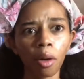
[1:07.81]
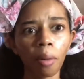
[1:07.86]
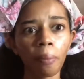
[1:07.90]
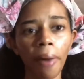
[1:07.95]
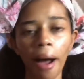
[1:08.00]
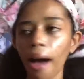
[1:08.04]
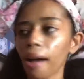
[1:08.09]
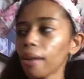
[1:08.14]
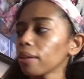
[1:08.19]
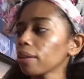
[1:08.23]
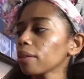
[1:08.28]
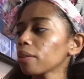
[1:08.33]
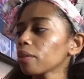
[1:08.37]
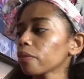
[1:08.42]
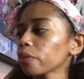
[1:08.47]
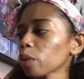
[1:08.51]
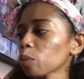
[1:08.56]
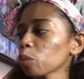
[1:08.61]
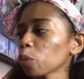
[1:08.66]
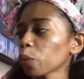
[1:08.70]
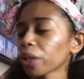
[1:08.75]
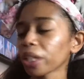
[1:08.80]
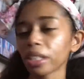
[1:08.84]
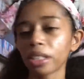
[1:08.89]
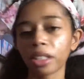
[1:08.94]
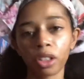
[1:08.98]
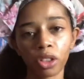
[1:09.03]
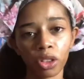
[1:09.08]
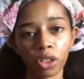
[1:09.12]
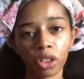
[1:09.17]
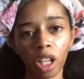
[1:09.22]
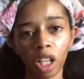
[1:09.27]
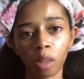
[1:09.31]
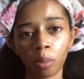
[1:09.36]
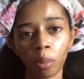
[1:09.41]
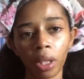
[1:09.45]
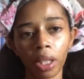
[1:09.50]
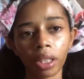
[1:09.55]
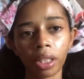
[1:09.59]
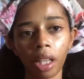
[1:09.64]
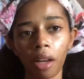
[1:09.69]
palette from Wicked Sisters Cosmetics.